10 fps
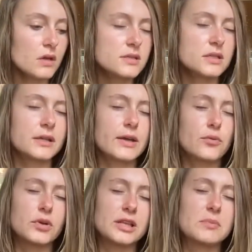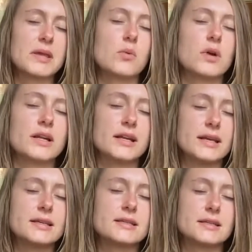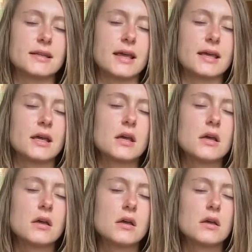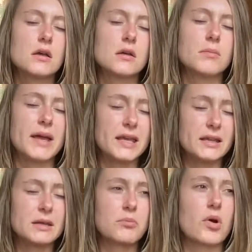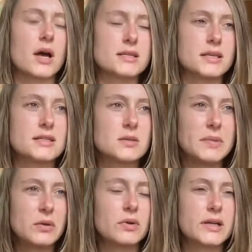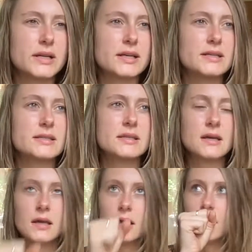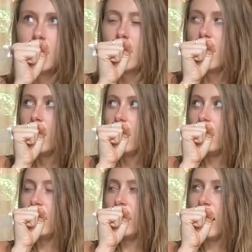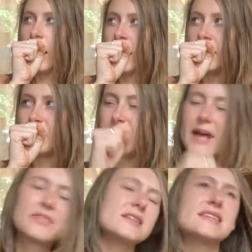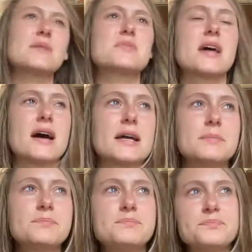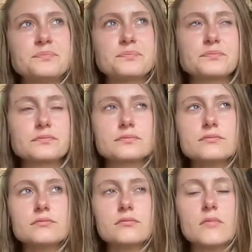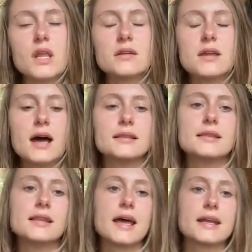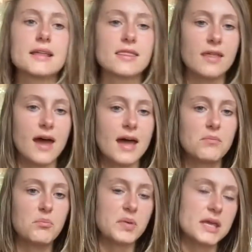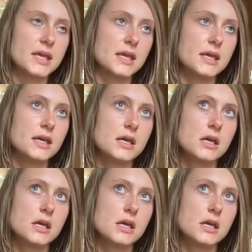to really be what it is, and my healing process to be what it is. But at the same time, not letting that be